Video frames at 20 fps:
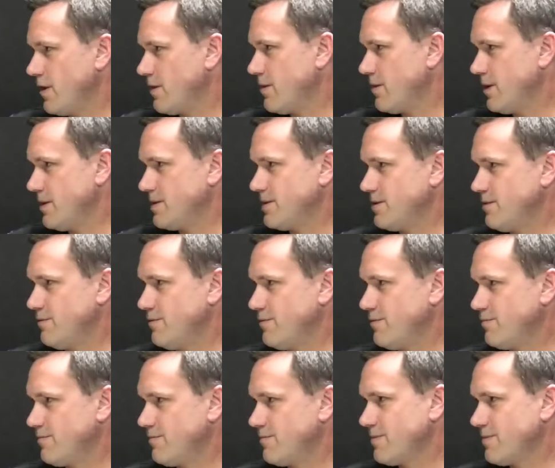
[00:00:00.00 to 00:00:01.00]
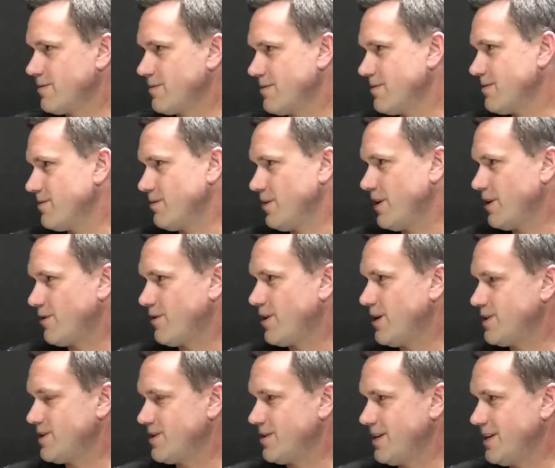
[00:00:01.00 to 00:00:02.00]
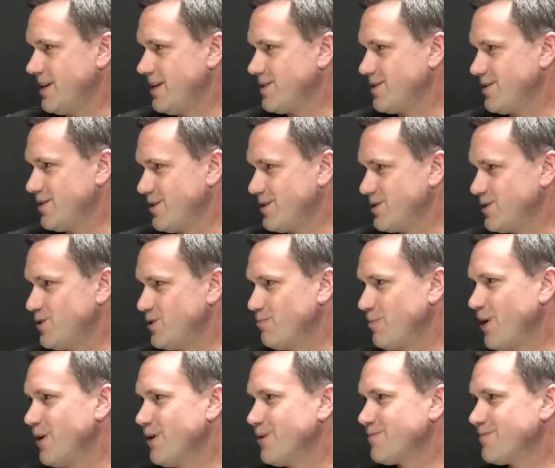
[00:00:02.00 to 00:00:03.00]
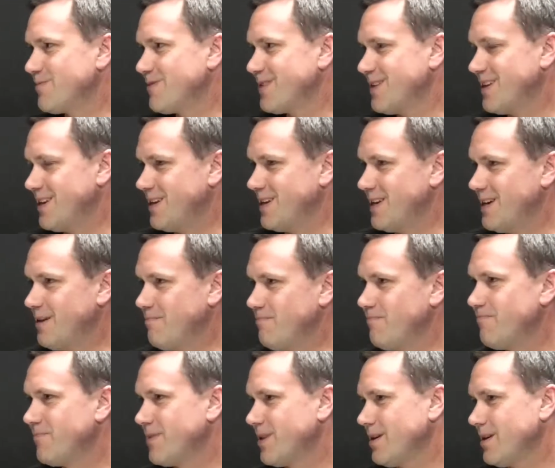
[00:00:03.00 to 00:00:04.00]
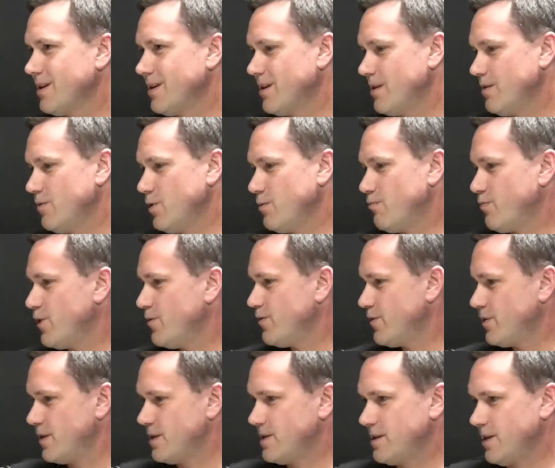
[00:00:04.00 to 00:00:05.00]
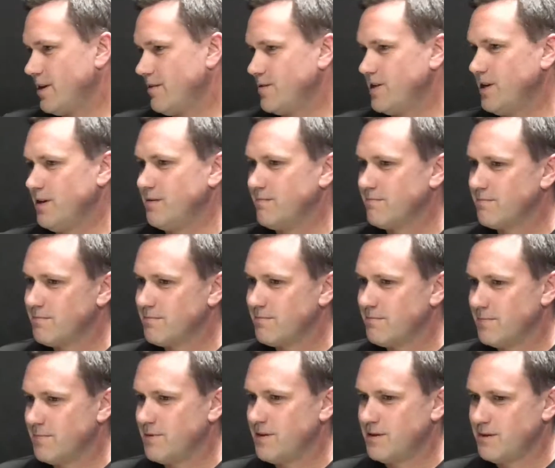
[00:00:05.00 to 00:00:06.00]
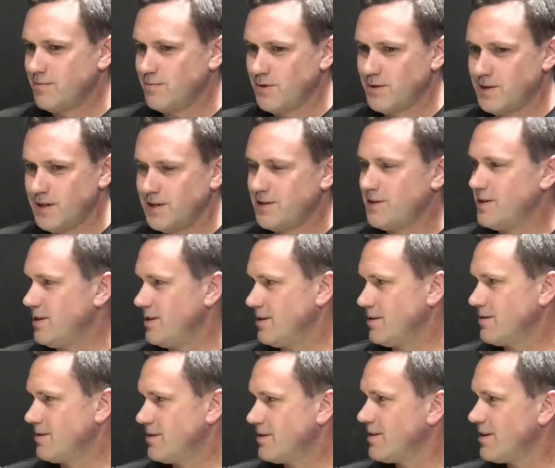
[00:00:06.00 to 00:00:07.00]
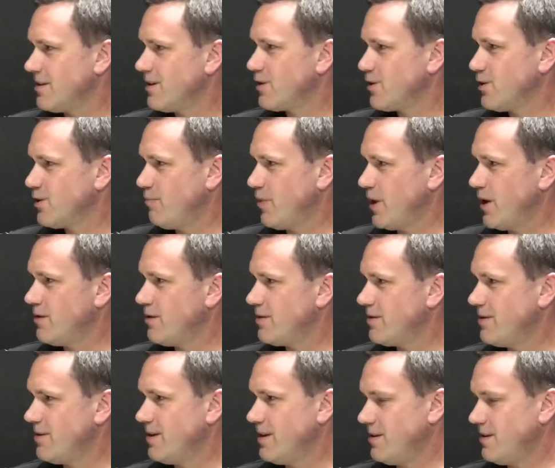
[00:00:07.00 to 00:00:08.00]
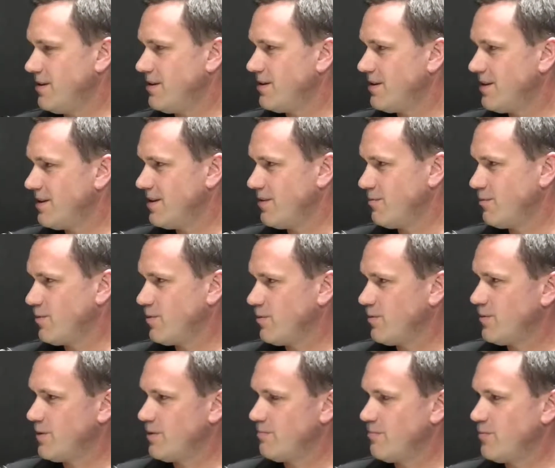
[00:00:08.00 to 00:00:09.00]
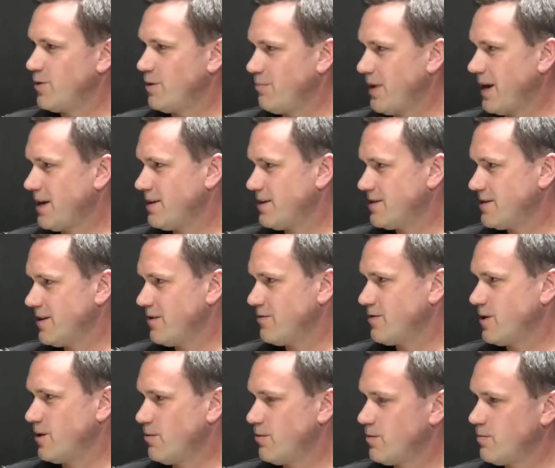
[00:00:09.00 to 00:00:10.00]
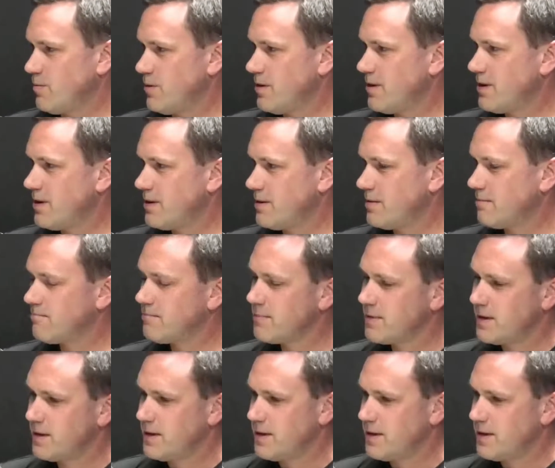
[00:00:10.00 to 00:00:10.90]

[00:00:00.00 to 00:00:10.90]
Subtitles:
variants of all our crazy ideas on this new boat, and we proved to ourselves that this was actually a good boat, and we backed ourselves that it would work. And